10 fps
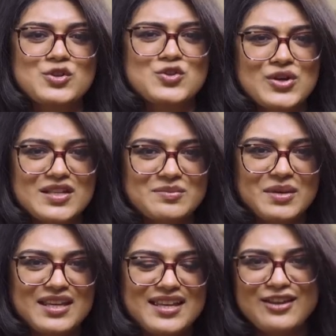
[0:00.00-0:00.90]
But trust
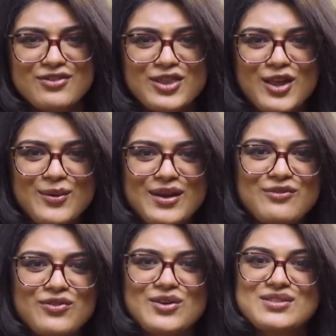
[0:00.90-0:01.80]
me, even though
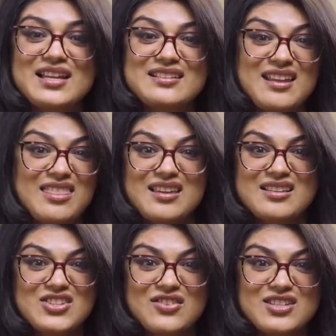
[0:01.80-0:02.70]
it feels like nothing
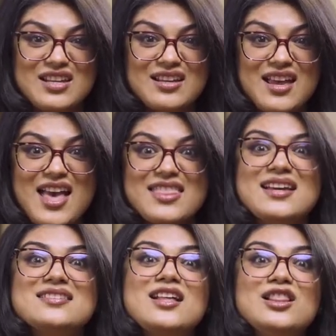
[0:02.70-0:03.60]
is shifting,
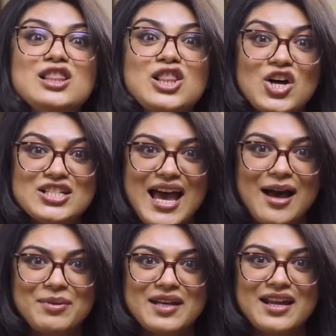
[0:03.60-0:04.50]
there's a lot
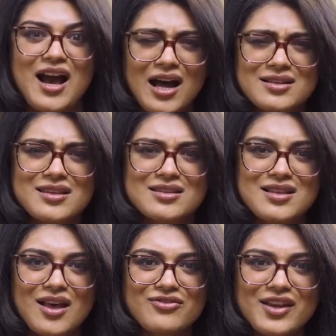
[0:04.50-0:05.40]
happening under the
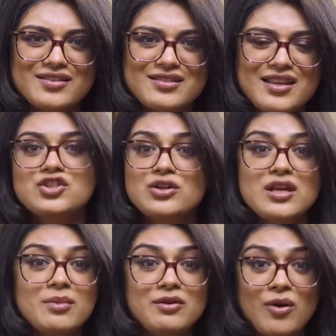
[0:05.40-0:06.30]
surface. Don't
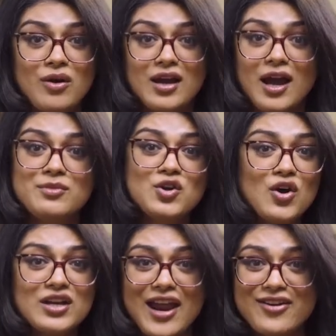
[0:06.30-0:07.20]
get me wrong, I'm
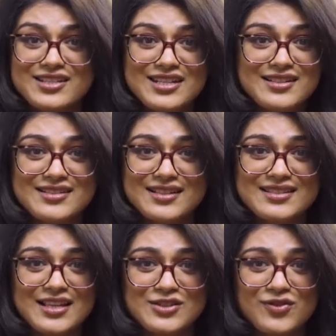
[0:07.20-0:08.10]
not guaranteeing
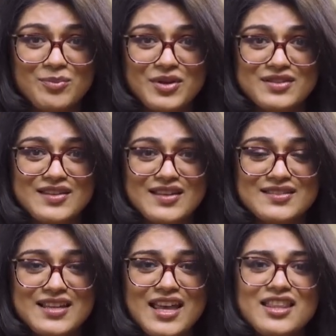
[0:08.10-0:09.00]
success of the business.
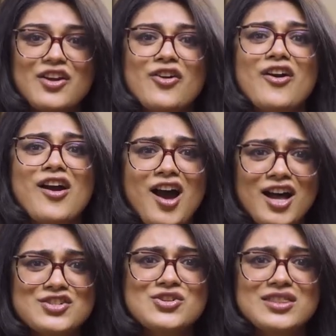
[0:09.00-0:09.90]
There are
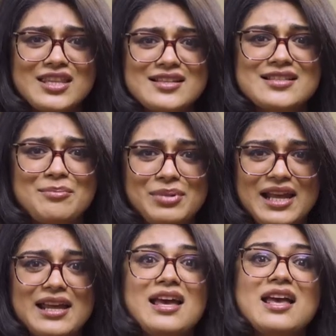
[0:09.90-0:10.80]
100 things at
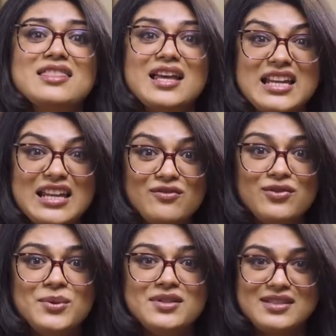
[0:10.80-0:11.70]
play that
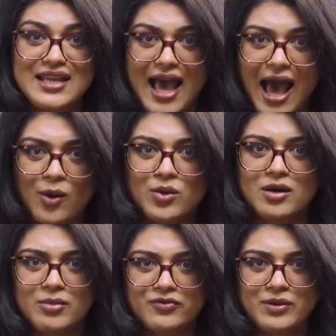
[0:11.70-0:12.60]
influence the
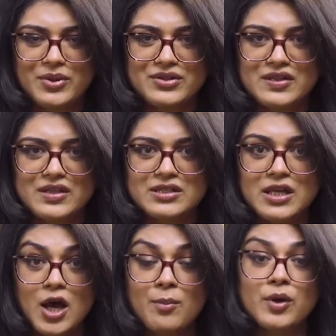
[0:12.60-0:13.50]
outcome of the business.
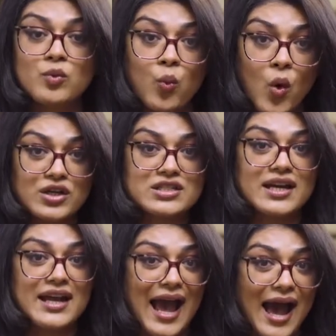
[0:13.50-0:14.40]
But what
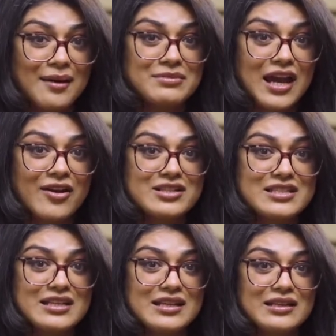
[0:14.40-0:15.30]
I am
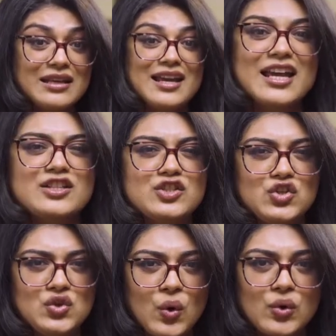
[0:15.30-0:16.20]
guaranteeing is
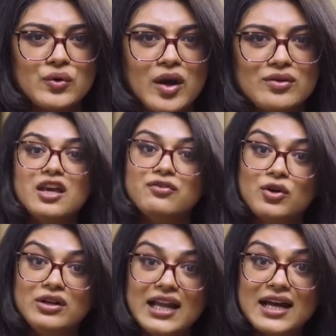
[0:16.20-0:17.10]
your growth. If
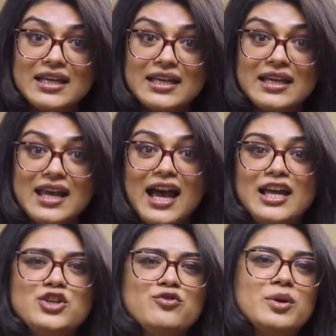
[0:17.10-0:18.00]
you're lucky
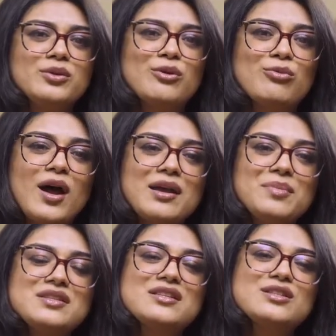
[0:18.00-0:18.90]
and you've built the right
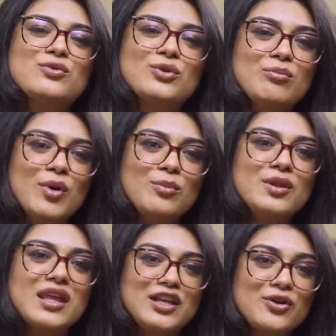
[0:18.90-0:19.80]
business for the
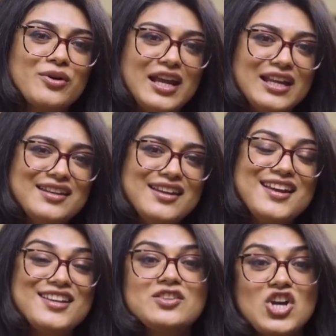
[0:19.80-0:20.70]
moment that you're in,
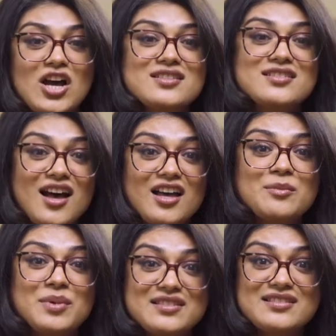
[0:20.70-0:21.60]
chances are the
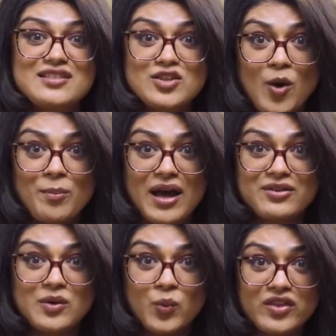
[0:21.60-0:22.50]
business is
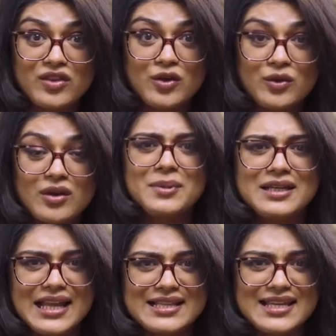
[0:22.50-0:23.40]
compounding with you. But
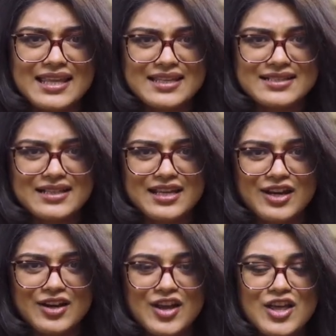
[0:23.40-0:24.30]
let's get this clear.